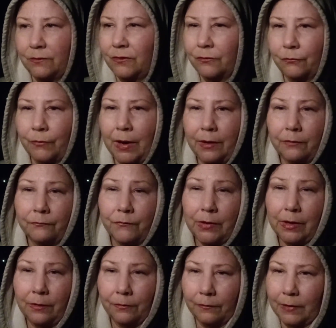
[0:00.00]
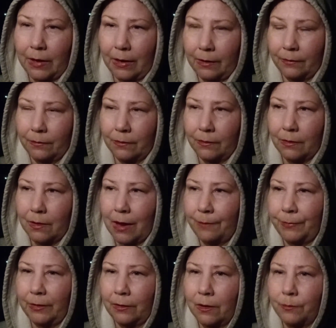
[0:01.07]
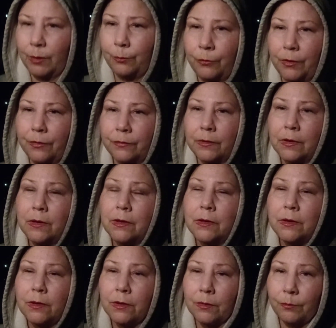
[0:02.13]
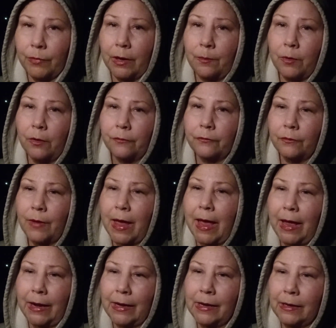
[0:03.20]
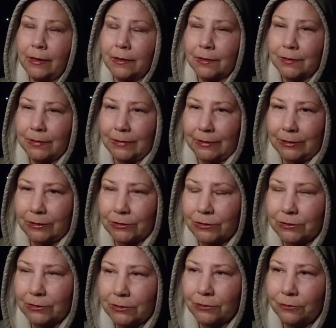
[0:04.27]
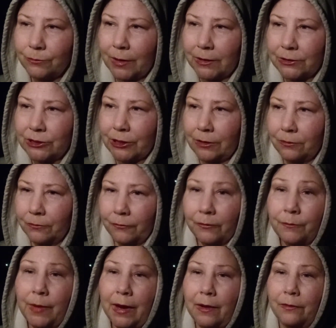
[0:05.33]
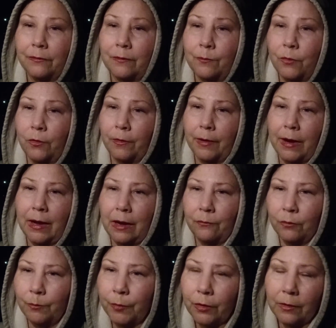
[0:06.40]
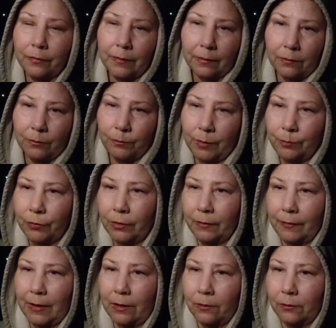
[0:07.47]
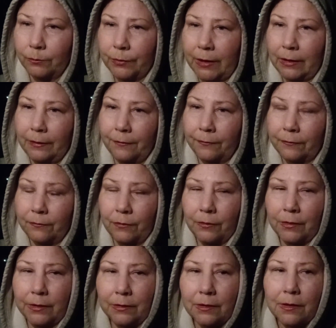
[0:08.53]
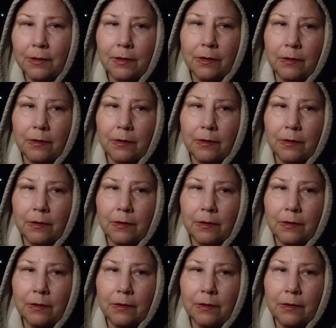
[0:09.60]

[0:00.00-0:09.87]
just random videos that I happen to come up with. But I'm also adding to my channel some ASMR, and I will putting be putting that on a playlist so you can